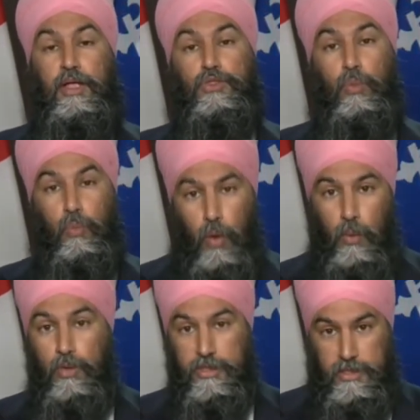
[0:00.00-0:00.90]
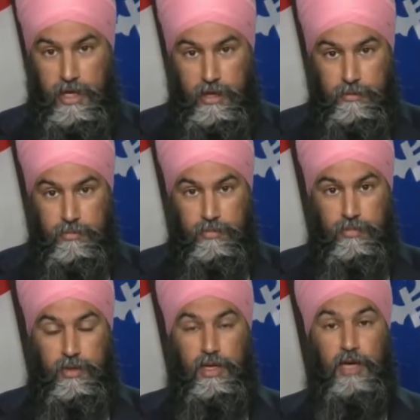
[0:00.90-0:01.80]
And so what we're saying
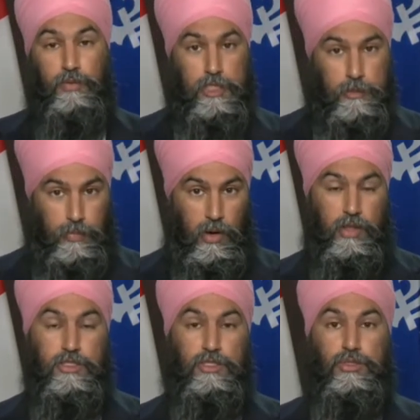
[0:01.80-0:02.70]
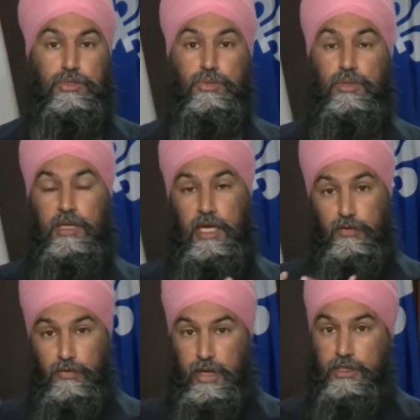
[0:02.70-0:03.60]
in response to
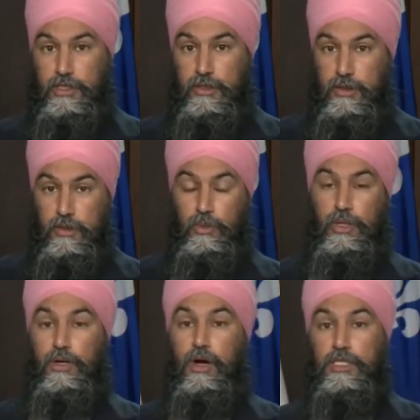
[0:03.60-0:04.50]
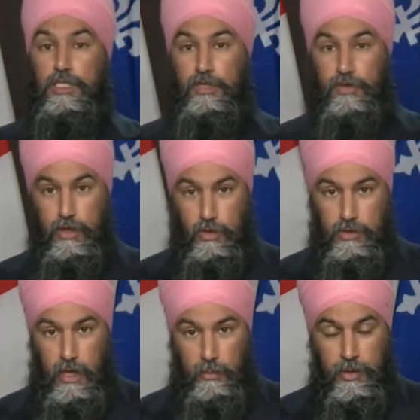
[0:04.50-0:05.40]
inflation, when the cost of living
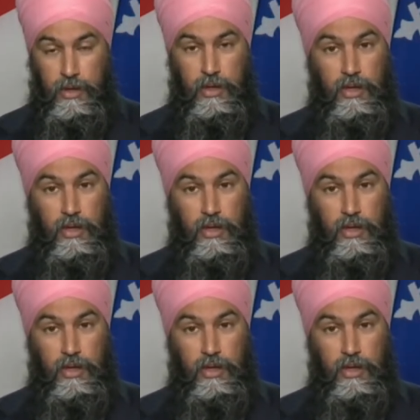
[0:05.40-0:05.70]
goes up,